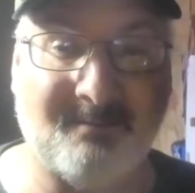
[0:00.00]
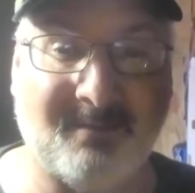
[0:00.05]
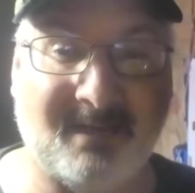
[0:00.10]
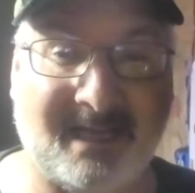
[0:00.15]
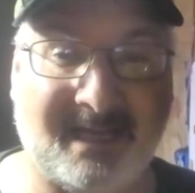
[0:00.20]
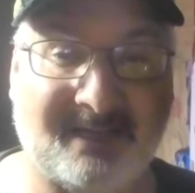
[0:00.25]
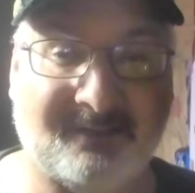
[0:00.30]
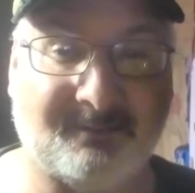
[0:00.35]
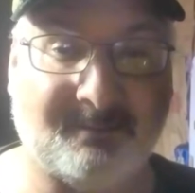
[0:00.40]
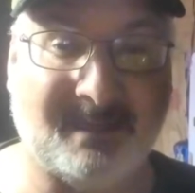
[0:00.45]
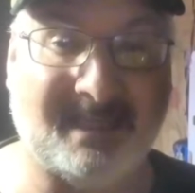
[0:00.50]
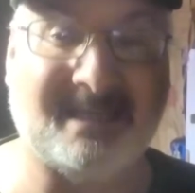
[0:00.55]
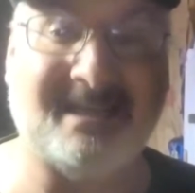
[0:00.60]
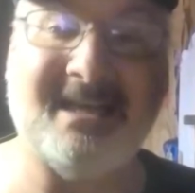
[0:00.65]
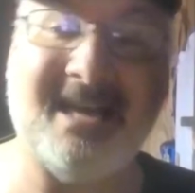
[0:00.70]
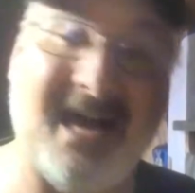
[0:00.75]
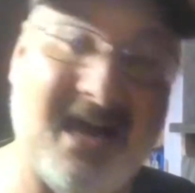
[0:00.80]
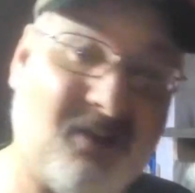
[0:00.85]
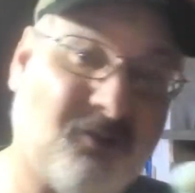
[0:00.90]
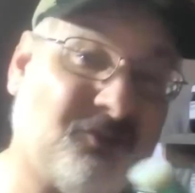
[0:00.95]
blossoming.
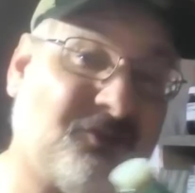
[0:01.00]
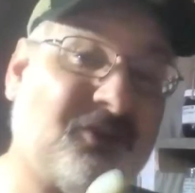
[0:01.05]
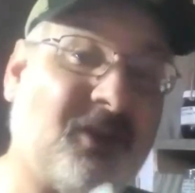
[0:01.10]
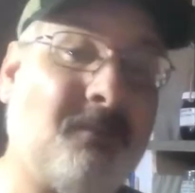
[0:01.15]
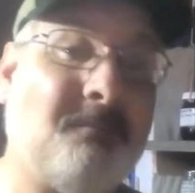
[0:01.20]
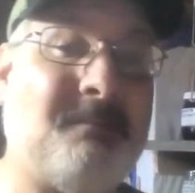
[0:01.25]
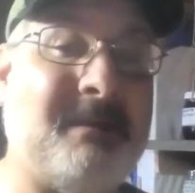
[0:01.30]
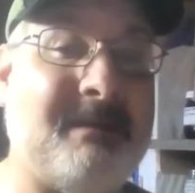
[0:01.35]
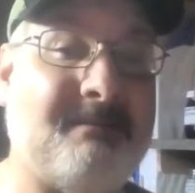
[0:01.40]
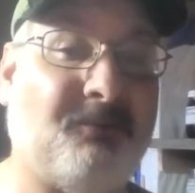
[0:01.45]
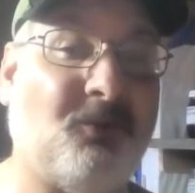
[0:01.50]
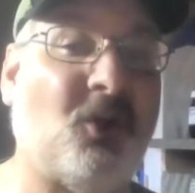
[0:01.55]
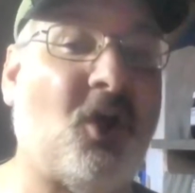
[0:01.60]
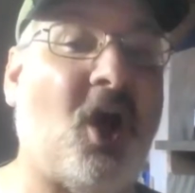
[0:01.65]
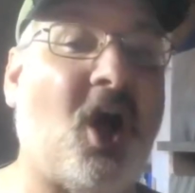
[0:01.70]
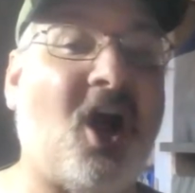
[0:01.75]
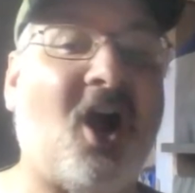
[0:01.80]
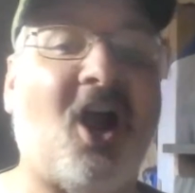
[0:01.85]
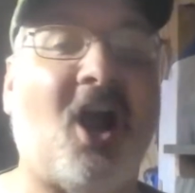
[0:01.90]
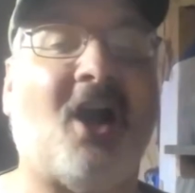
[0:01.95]
Now, some people
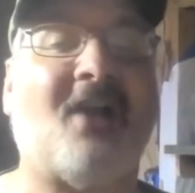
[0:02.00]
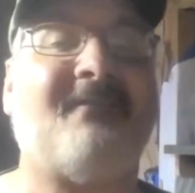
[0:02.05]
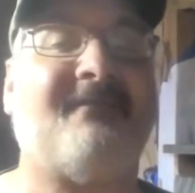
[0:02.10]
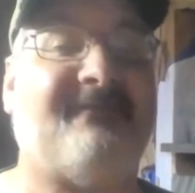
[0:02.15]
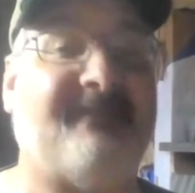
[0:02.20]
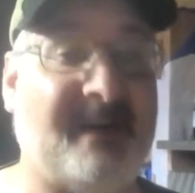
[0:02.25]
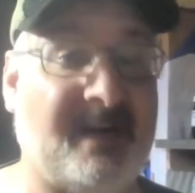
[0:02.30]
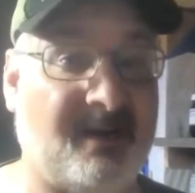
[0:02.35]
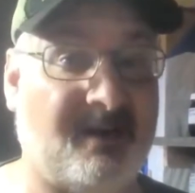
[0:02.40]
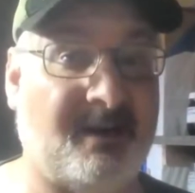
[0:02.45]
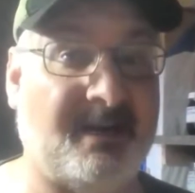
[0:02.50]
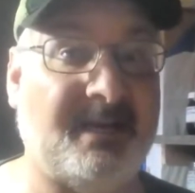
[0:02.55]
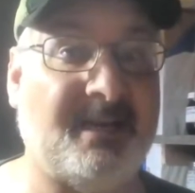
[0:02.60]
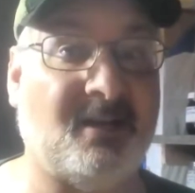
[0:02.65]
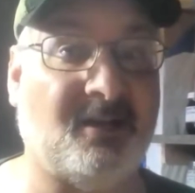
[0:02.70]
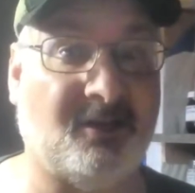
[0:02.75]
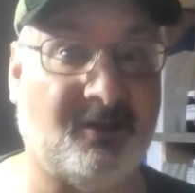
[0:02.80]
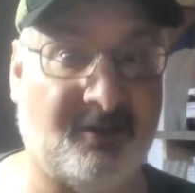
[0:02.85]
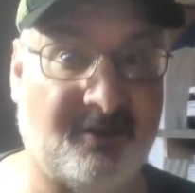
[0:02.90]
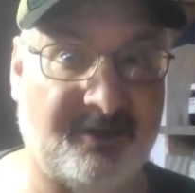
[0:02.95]
are very
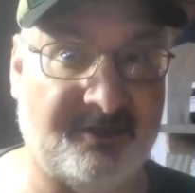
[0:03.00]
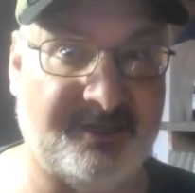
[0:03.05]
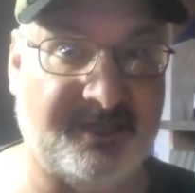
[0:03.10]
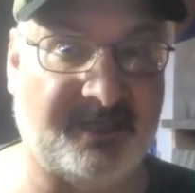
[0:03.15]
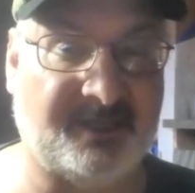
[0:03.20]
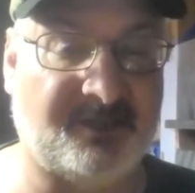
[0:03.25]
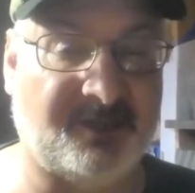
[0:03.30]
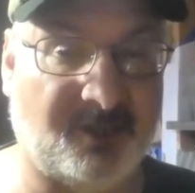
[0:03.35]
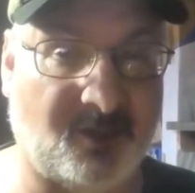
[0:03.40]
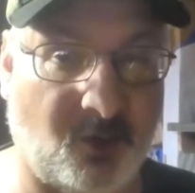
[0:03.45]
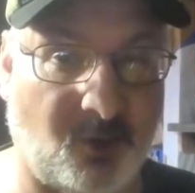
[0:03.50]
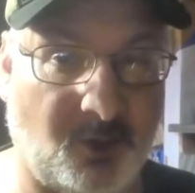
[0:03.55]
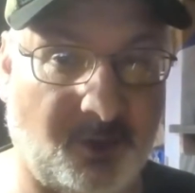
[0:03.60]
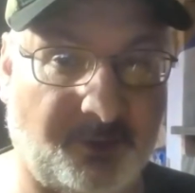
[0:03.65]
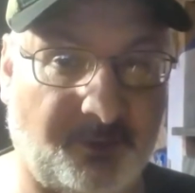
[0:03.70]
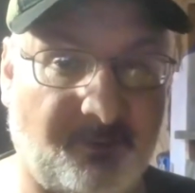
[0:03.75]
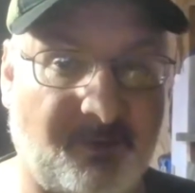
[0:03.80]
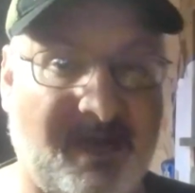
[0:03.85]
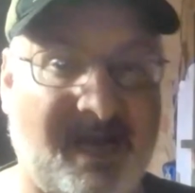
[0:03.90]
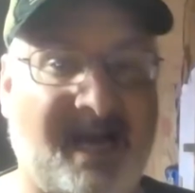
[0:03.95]
allergic to
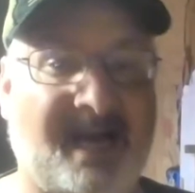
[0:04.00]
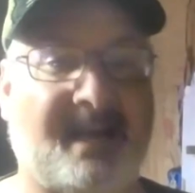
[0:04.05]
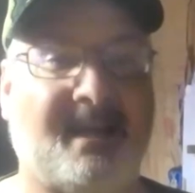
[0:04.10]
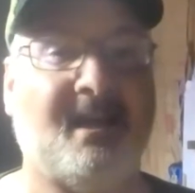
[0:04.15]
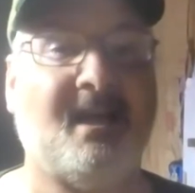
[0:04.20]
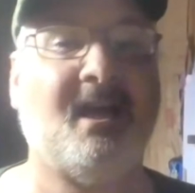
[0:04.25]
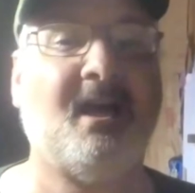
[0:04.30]
goldenrod.